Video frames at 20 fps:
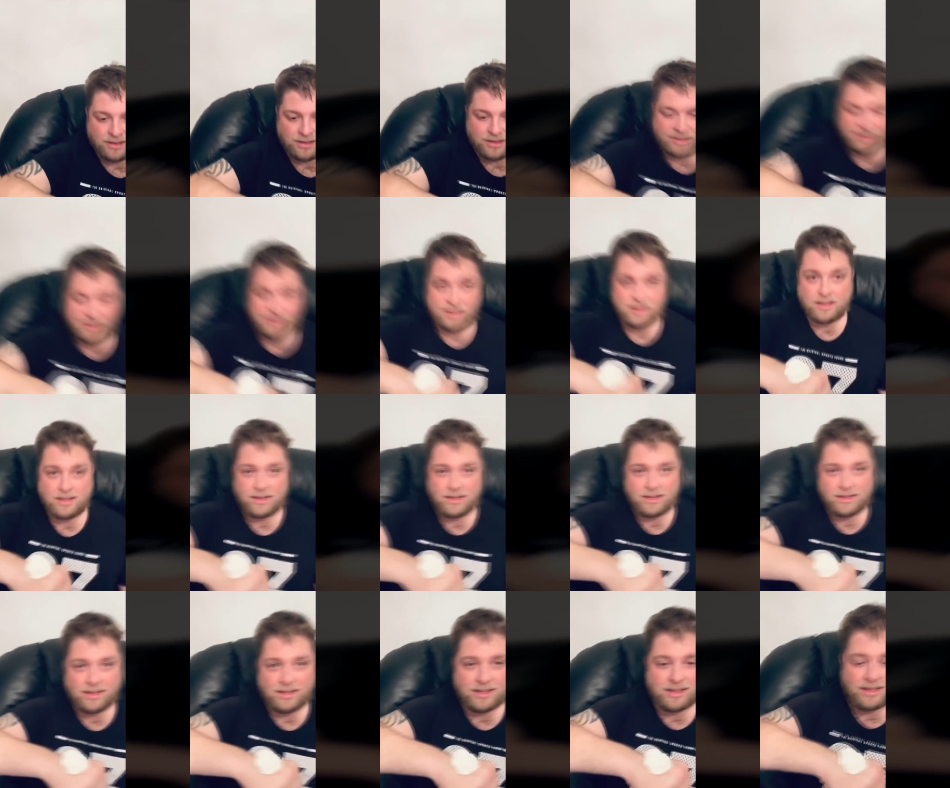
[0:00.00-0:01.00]

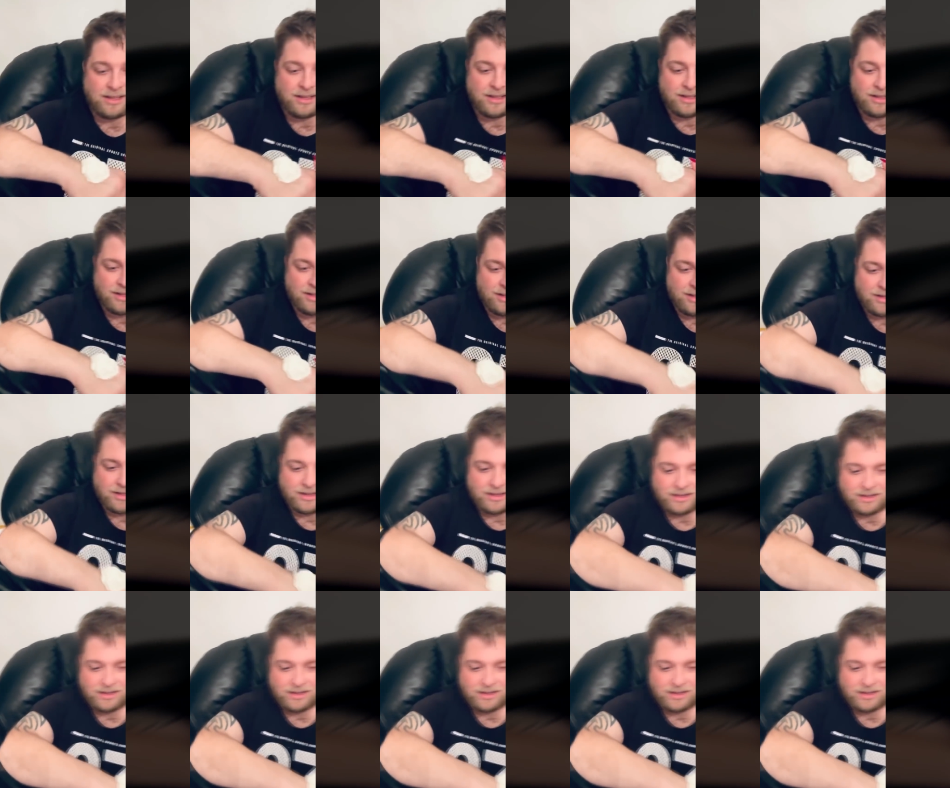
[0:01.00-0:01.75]
Nothing is said.